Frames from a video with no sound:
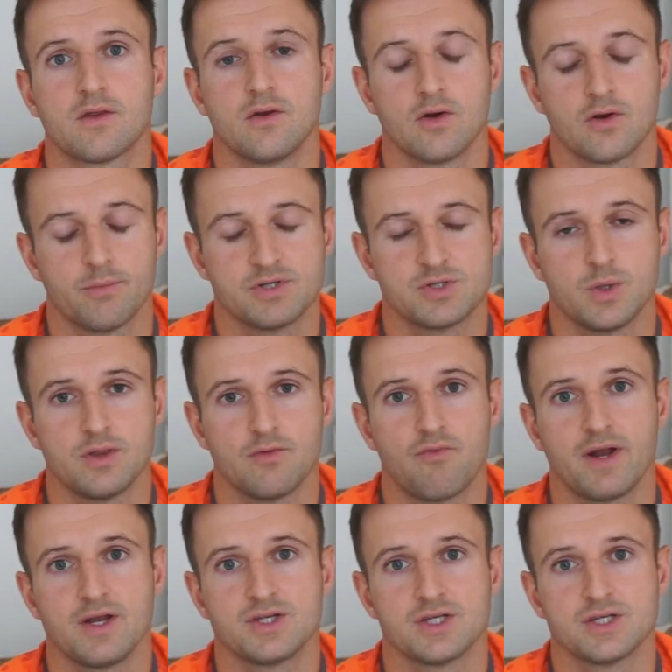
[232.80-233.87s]
look between the
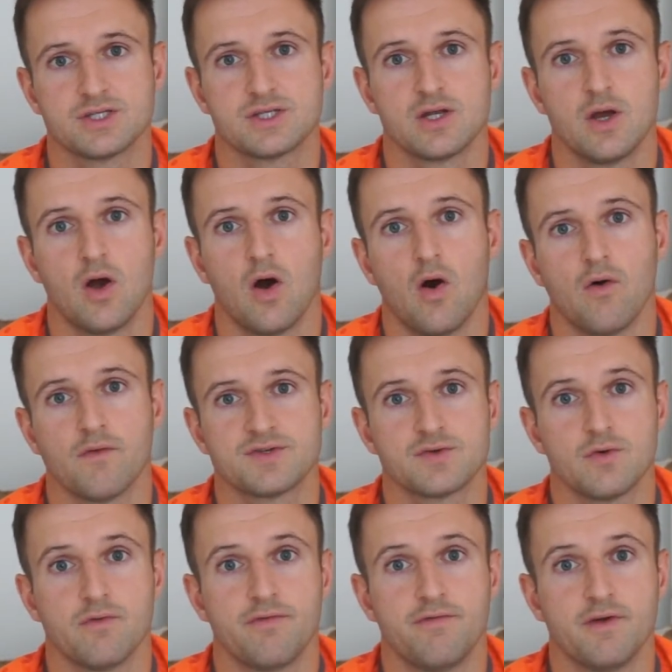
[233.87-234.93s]
ranges of
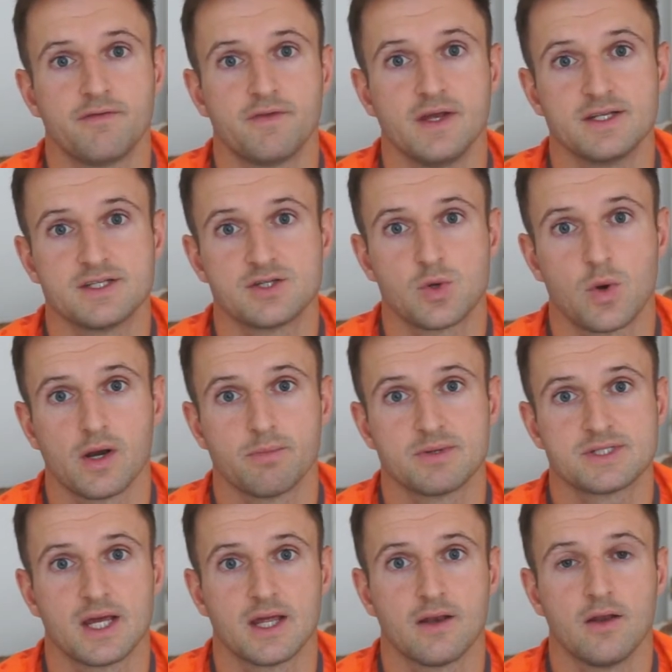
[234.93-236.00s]
sort of 15 to
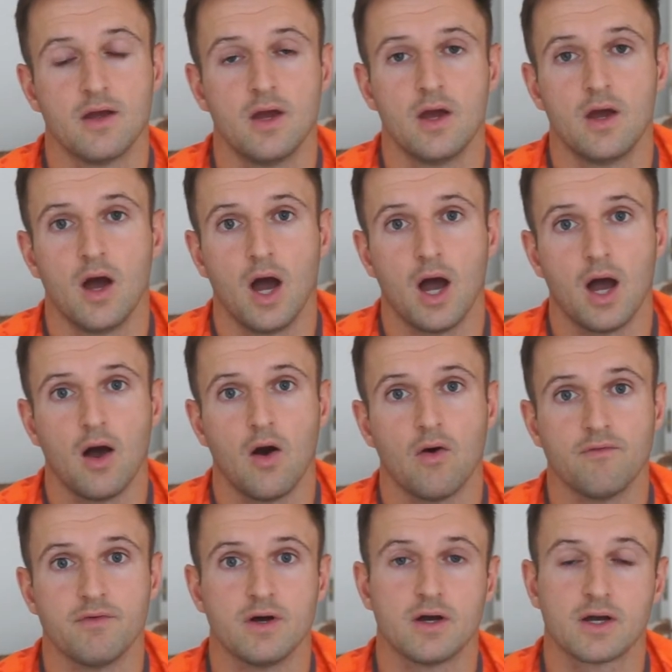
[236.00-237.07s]
20%
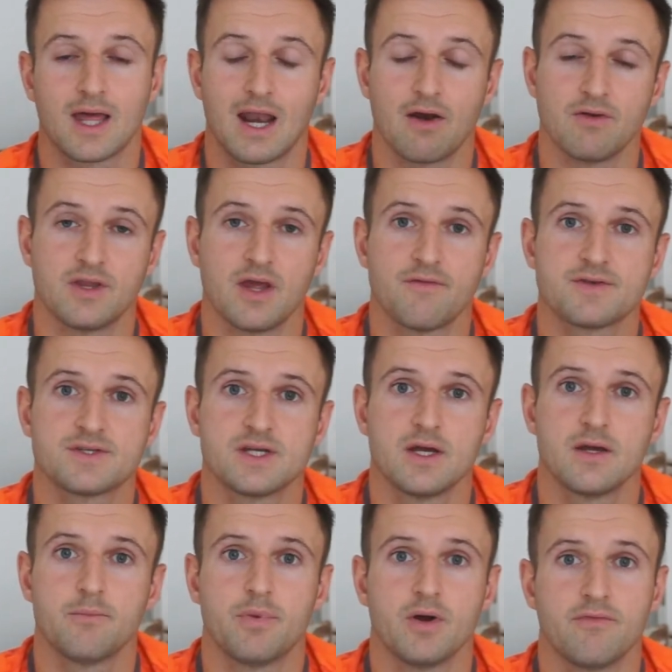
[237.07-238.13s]
of a calorie
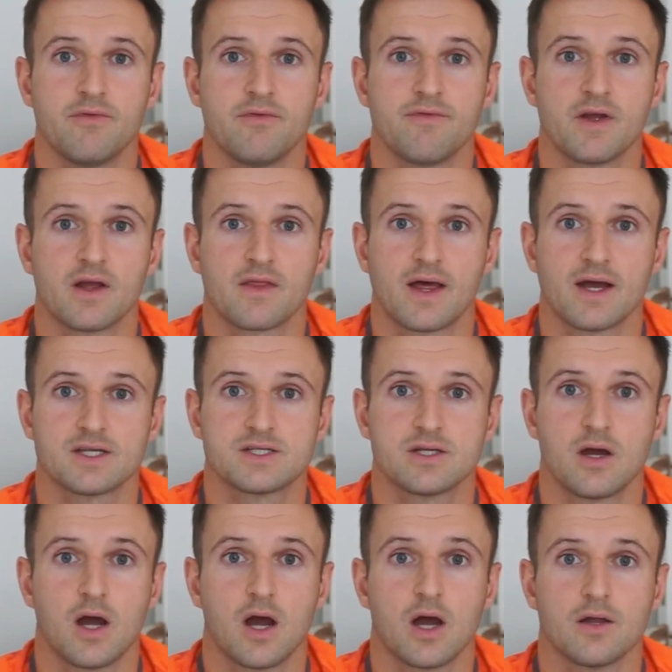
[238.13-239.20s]
deficit. But if you think that's
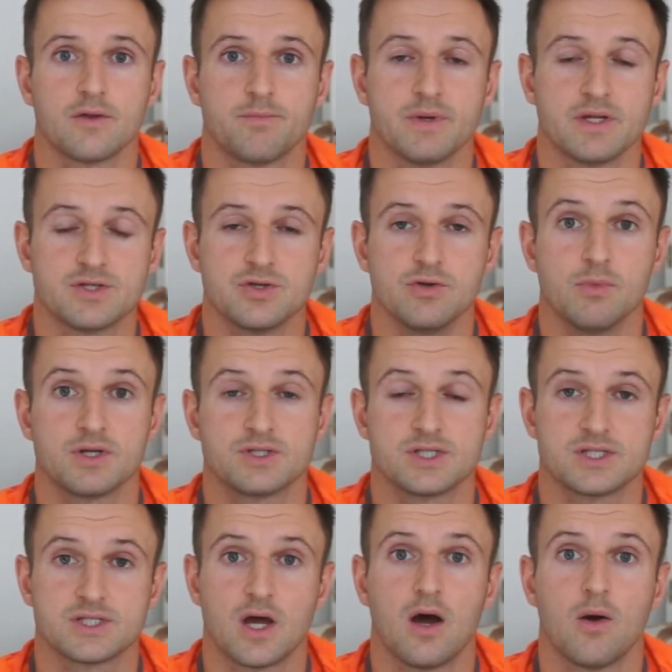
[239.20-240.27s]
a bit too much to
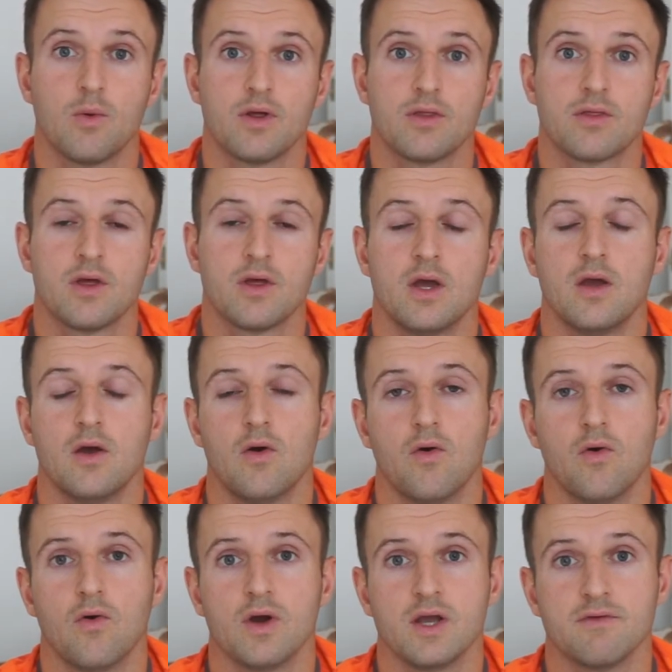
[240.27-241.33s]
start with,
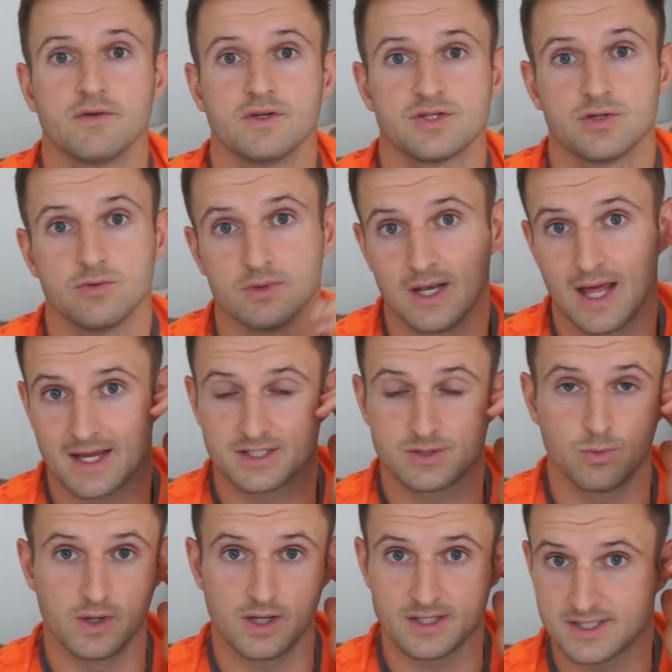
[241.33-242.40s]
or even too less,
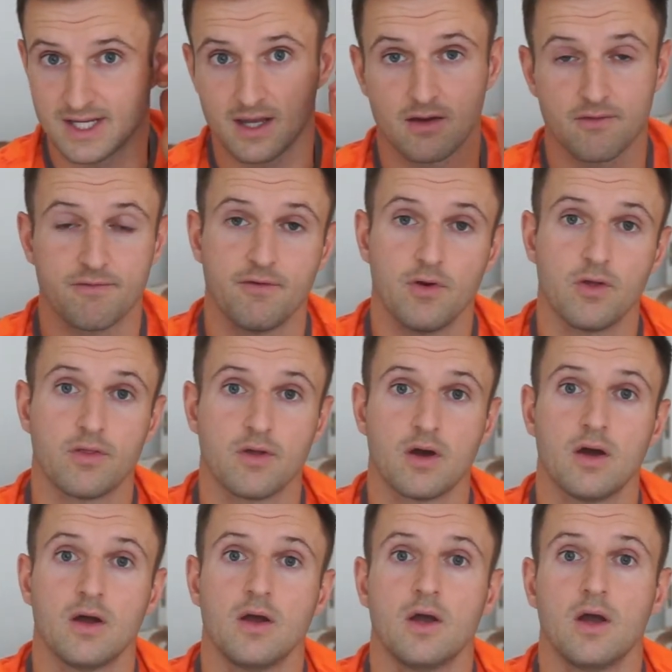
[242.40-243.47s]
we can take it further,
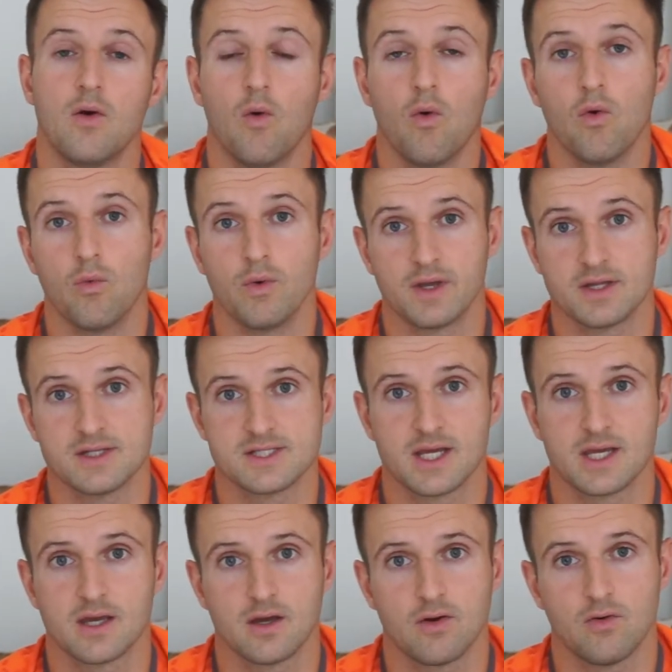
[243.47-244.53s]
or we can
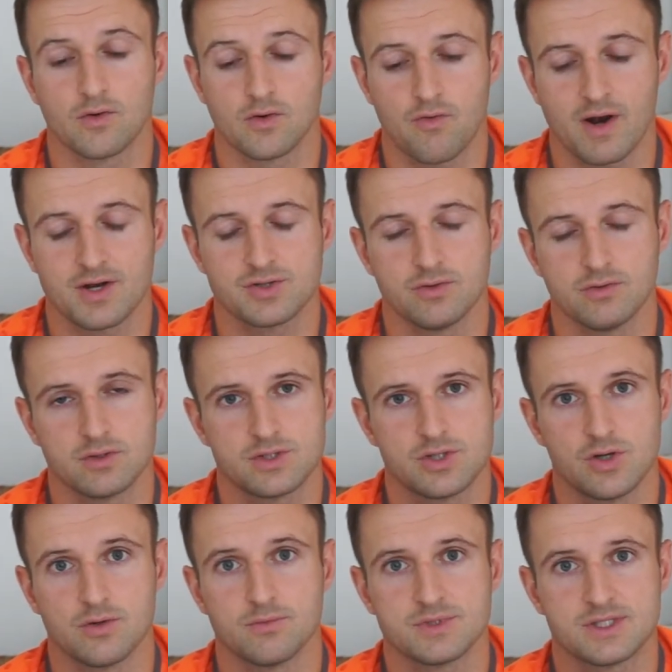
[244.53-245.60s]
take it on gradual
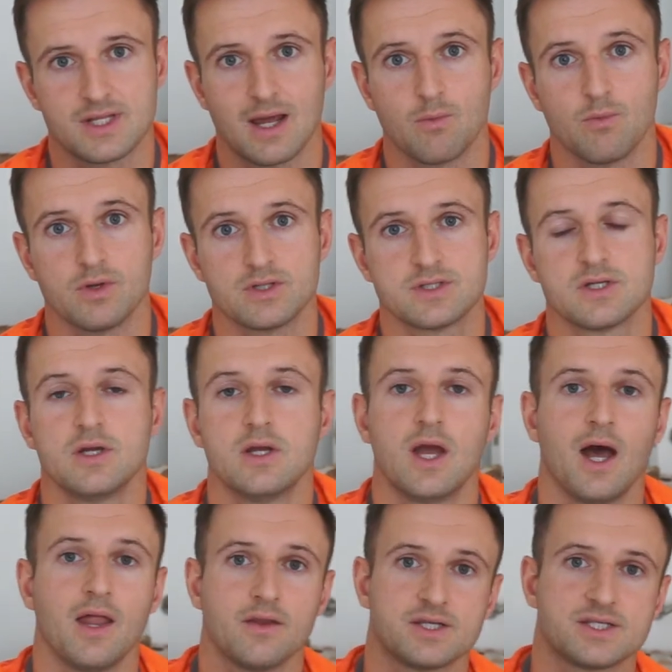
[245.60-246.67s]
terms downwards.
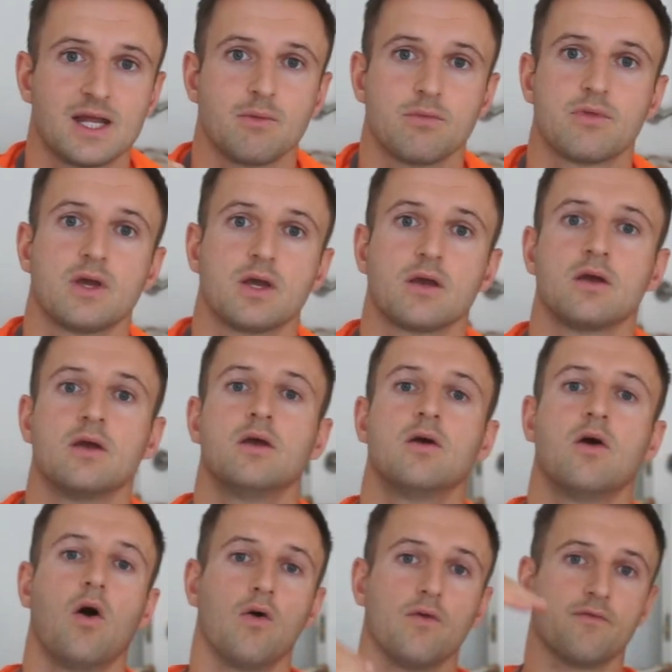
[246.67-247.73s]
And the same thing
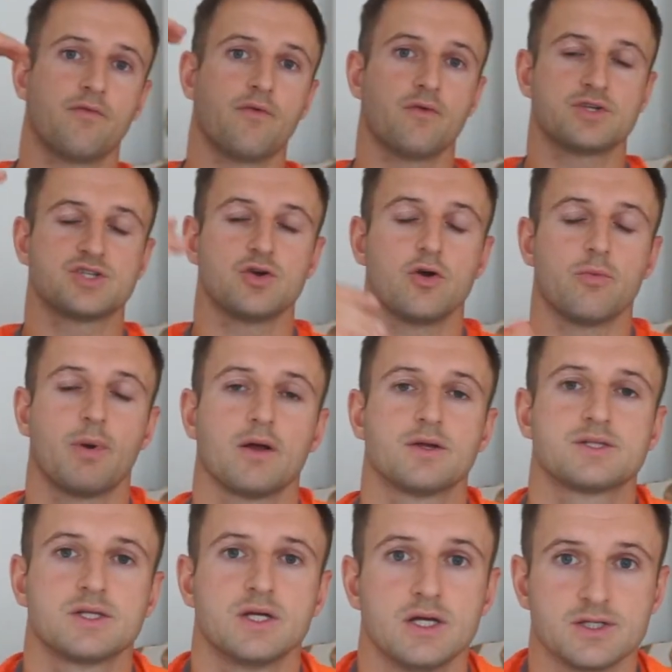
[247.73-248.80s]
on for a
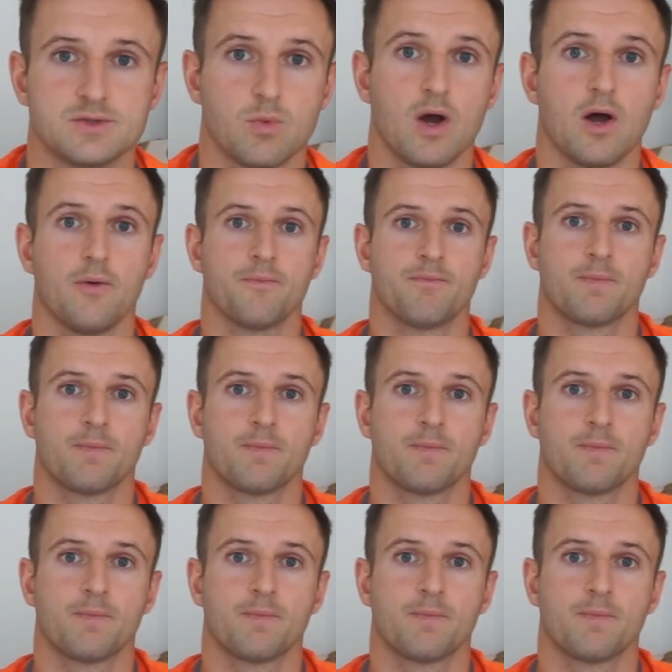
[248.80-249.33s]
surplus as well.